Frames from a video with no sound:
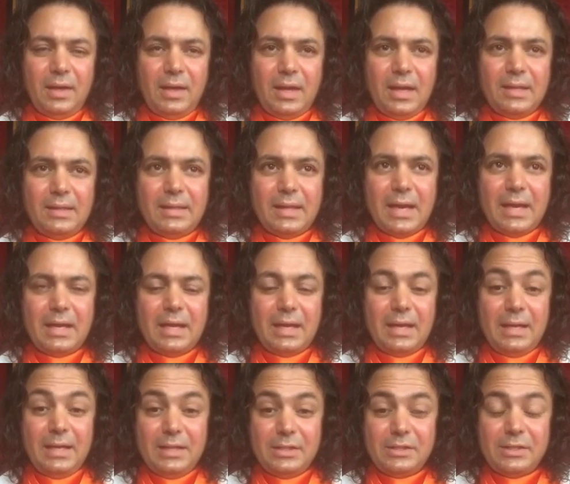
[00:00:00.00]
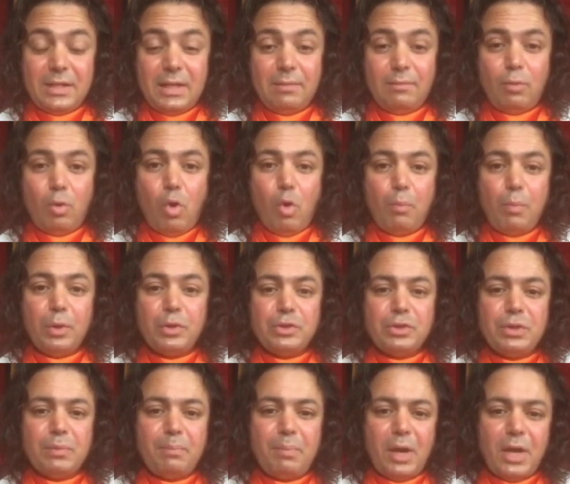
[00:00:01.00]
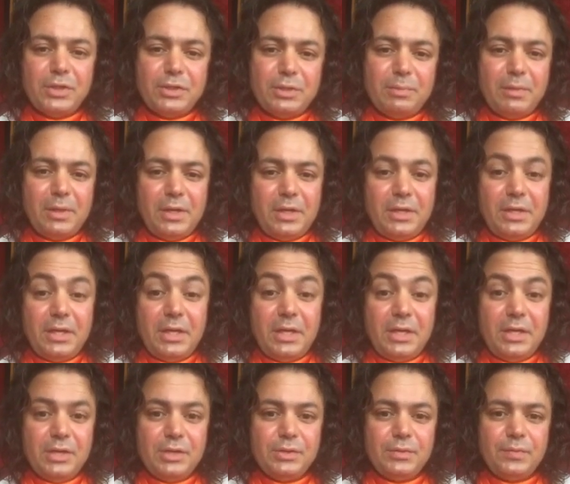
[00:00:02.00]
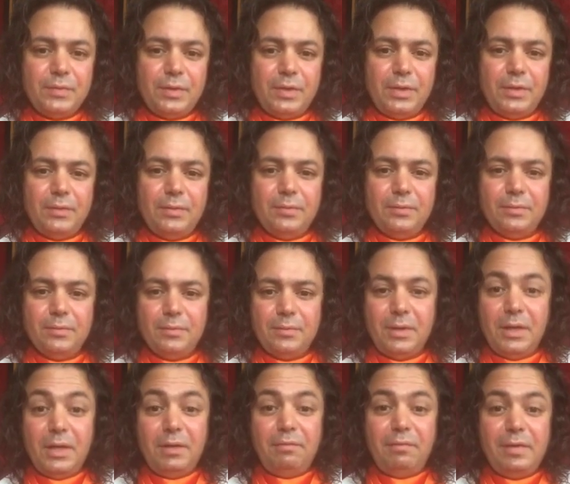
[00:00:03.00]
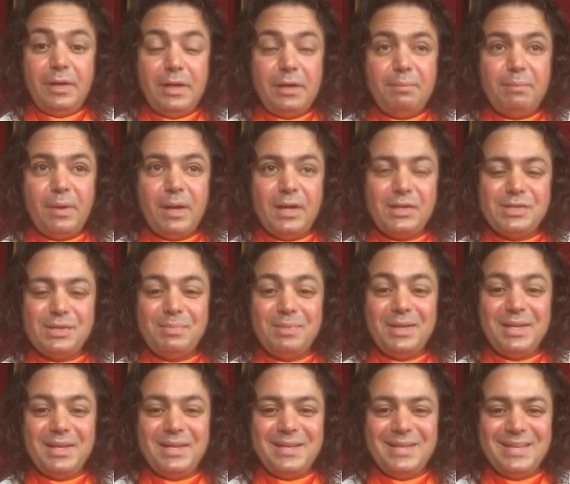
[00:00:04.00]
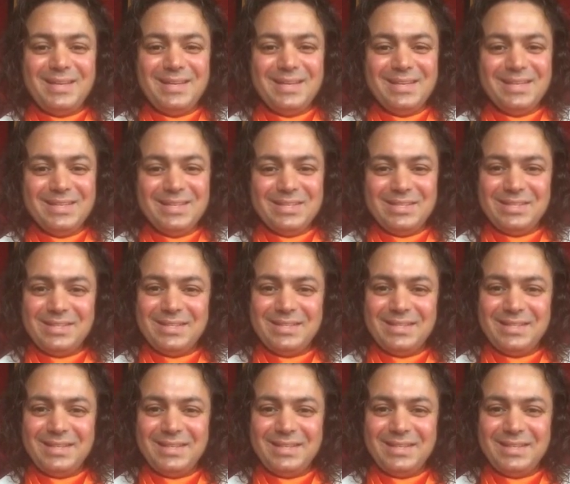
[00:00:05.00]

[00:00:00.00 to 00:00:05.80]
And that itself opens the possibilities for you. Infinite possibilities.